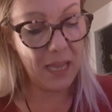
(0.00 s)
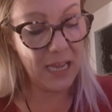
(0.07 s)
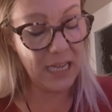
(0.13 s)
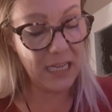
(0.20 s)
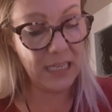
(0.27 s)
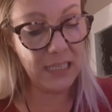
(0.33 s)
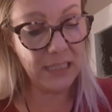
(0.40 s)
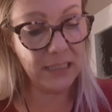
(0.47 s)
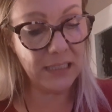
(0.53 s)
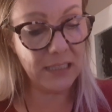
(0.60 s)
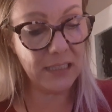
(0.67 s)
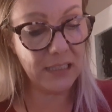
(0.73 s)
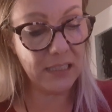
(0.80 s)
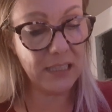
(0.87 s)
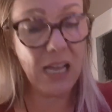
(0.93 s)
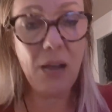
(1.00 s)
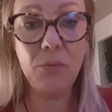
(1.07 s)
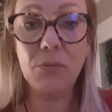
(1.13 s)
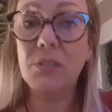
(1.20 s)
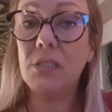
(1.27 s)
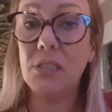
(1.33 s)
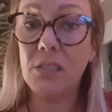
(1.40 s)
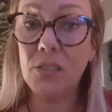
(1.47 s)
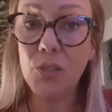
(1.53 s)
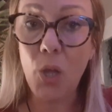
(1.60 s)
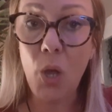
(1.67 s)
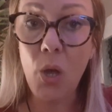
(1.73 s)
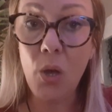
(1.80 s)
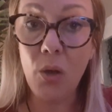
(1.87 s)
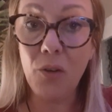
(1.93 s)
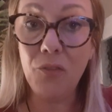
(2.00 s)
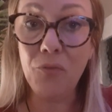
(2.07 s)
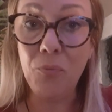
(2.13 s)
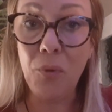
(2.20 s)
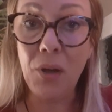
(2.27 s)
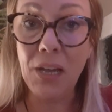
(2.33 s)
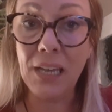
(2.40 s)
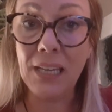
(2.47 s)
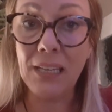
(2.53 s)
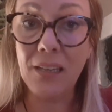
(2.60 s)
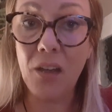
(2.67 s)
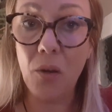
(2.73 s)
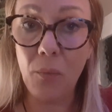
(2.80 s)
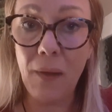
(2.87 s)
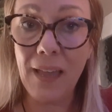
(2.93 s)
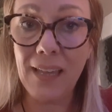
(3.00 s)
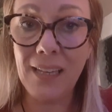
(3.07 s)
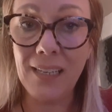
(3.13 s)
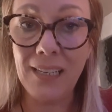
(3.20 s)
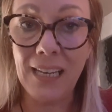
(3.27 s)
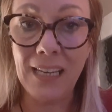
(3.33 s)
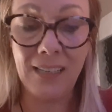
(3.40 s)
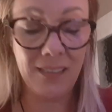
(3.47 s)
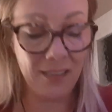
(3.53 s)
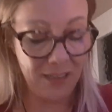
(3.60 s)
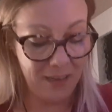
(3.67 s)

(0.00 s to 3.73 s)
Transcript: And that was the start of my awakening.